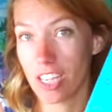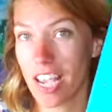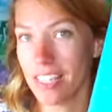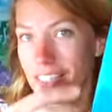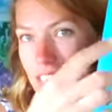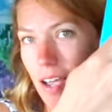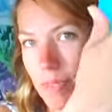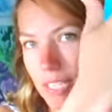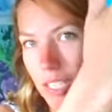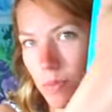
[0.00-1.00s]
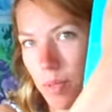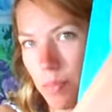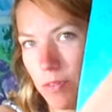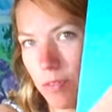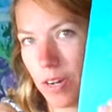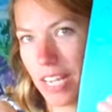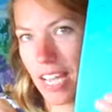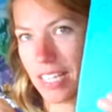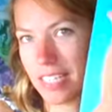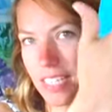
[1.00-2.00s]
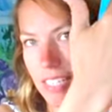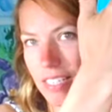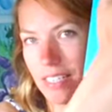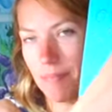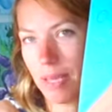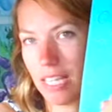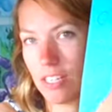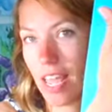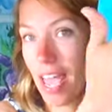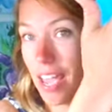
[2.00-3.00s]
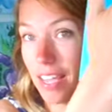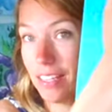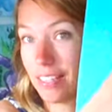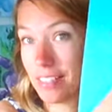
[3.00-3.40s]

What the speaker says: I stopped a little bit before I got to the main head.